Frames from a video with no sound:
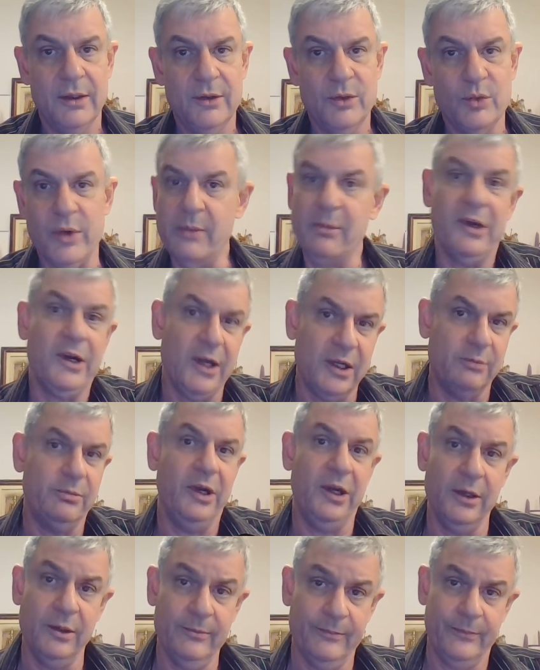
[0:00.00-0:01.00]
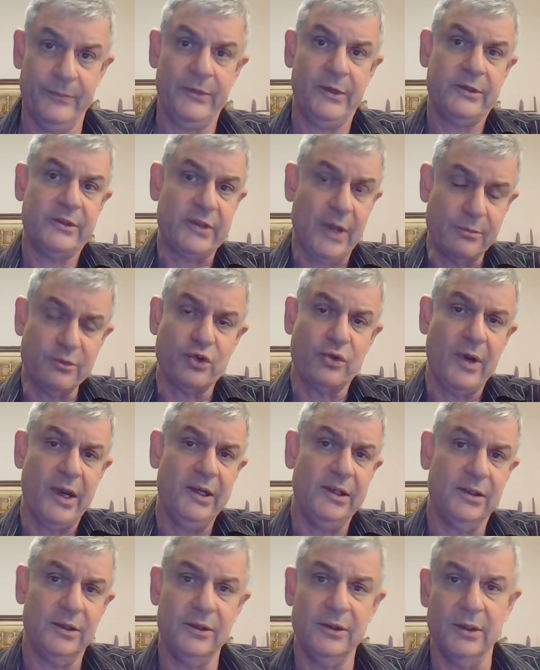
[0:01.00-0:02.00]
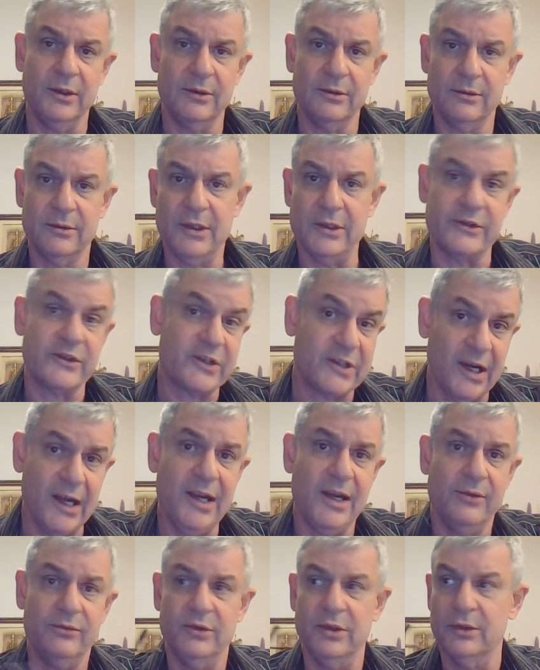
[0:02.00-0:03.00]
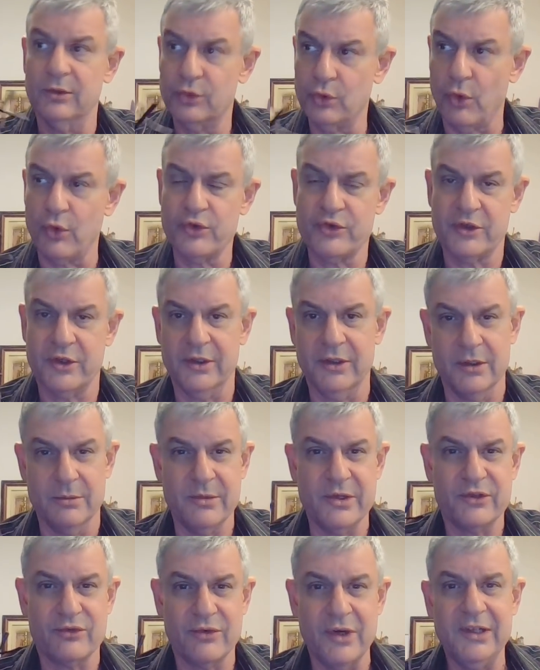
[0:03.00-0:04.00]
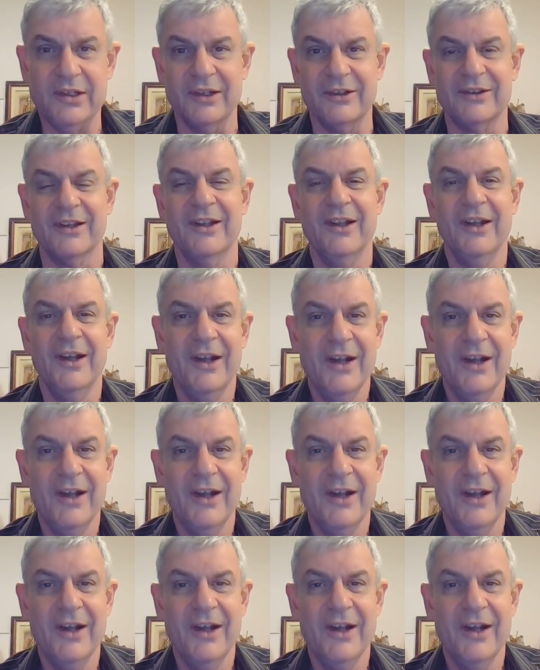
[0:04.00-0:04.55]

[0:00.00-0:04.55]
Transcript: Women had been subjugated and enslaved and tortured and mistreated